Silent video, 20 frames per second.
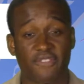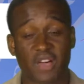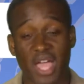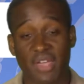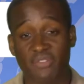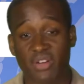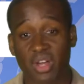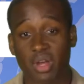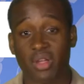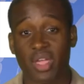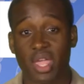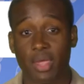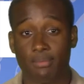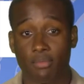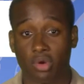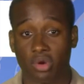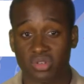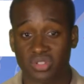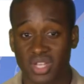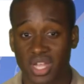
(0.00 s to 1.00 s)
5 out of 8
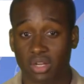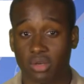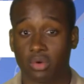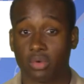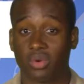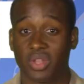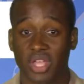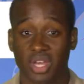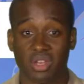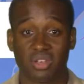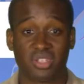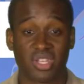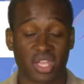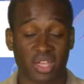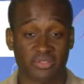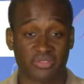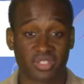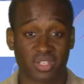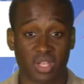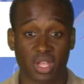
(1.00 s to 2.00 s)
motorcycle-related
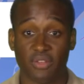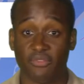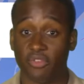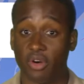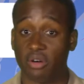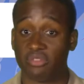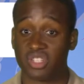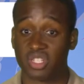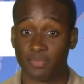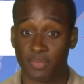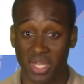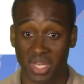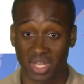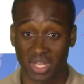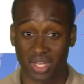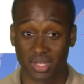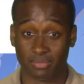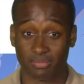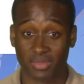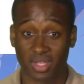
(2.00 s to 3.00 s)
deaths involve speeding,